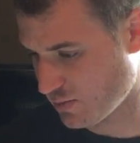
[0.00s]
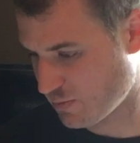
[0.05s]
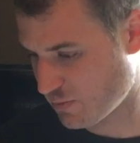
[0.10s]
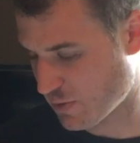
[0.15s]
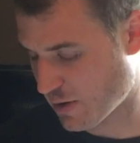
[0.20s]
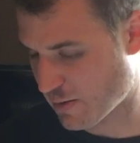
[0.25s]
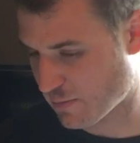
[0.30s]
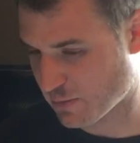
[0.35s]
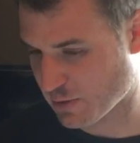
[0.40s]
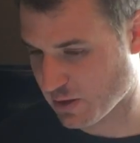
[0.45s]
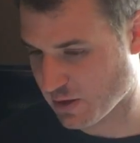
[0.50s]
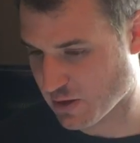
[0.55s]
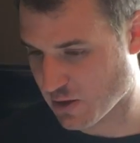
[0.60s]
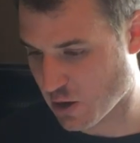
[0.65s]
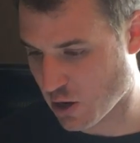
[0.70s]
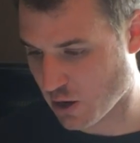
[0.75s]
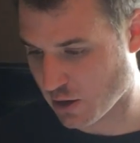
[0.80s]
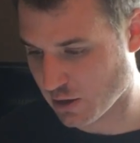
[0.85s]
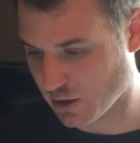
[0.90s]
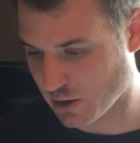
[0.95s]
probably
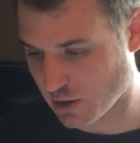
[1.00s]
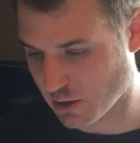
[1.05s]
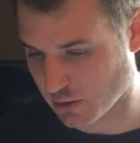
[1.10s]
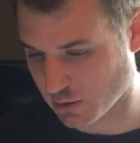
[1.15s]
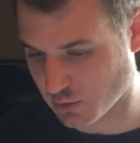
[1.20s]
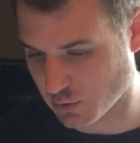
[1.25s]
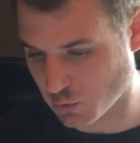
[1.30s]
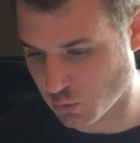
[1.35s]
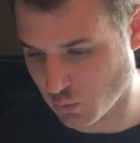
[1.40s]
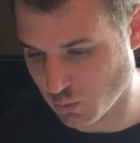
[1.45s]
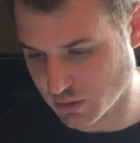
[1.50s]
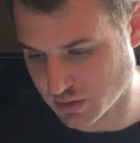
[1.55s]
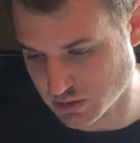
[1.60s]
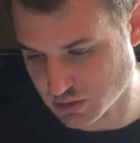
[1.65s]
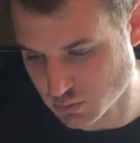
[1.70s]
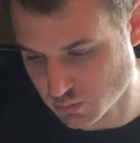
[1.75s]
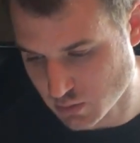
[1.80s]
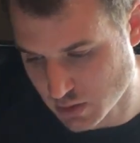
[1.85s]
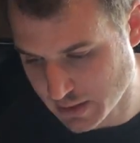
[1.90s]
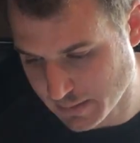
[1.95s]
our
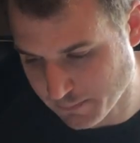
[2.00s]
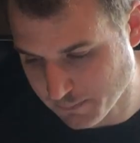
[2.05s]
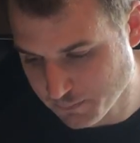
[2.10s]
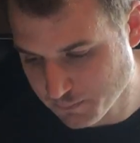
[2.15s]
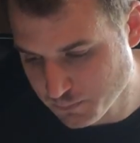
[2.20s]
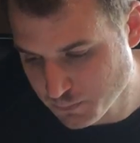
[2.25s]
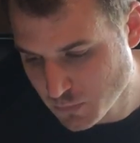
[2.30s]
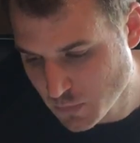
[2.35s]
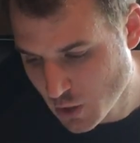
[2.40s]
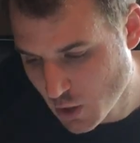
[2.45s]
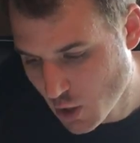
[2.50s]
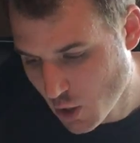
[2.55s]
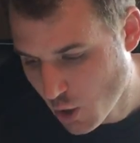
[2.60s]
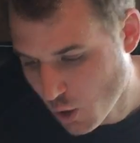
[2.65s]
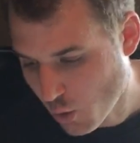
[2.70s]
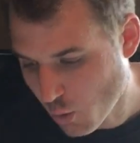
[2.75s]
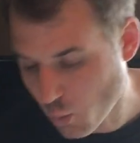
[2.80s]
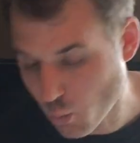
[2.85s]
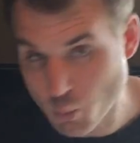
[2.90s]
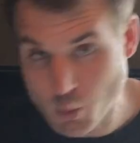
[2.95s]
coolest one.
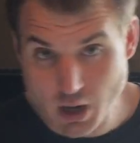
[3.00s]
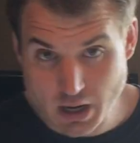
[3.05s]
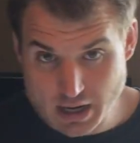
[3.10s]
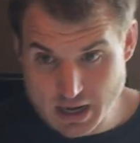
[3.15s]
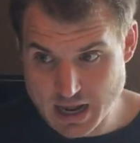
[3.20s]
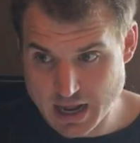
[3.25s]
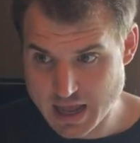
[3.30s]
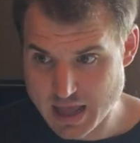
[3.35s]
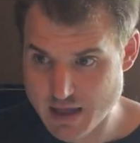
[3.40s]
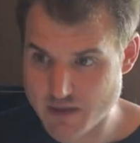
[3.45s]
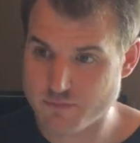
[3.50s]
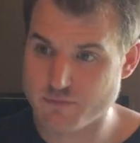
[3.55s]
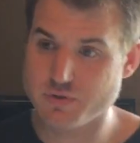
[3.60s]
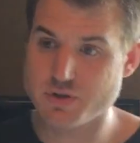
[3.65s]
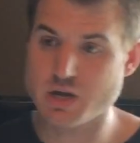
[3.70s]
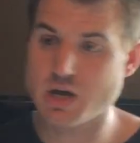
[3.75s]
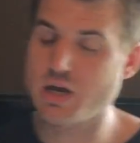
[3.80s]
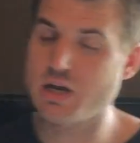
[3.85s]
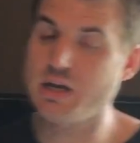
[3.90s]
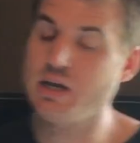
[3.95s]
What I have
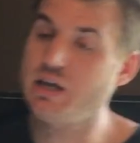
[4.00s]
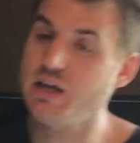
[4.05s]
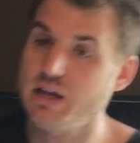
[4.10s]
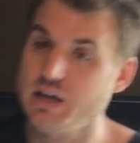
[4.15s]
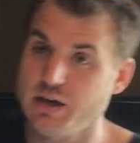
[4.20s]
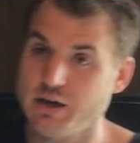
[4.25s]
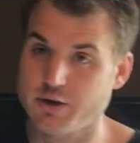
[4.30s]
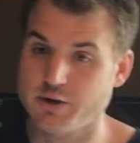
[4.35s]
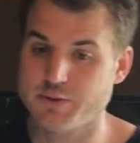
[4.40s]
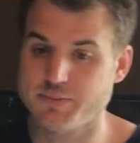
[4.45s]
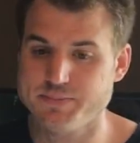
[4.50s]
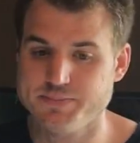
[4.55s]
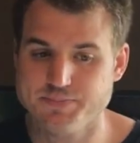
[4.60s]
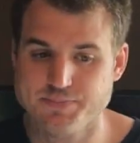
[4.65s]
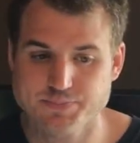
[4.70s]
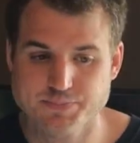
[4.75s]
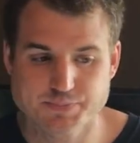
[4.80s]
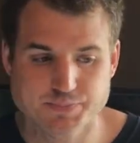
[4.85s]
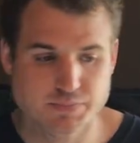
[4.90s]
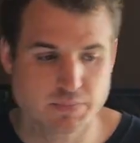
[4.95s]
done here
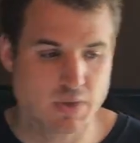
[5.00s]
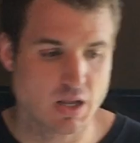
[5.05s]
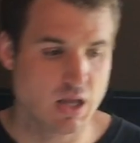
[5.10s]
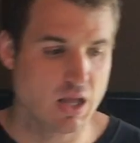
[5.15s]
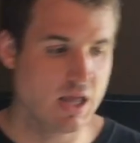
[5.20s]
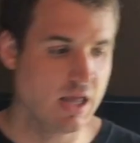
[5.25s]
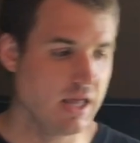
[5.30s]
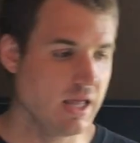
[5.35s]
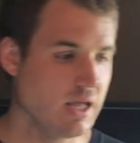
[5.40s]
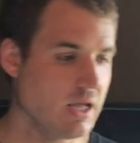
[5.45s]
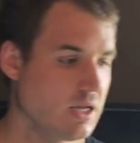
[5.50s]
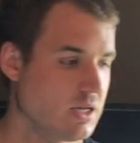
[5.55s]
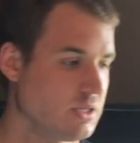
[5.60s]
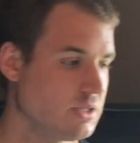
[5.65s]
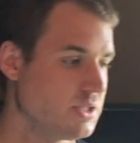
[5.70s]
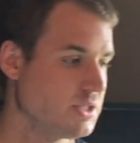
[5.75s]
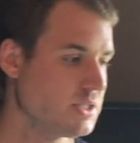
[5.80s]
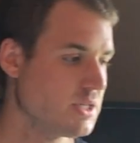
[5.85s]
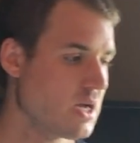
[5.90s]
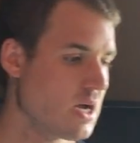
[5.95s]

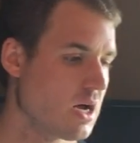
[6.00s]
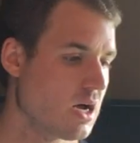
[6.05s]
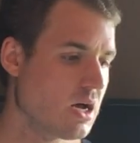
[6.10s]
is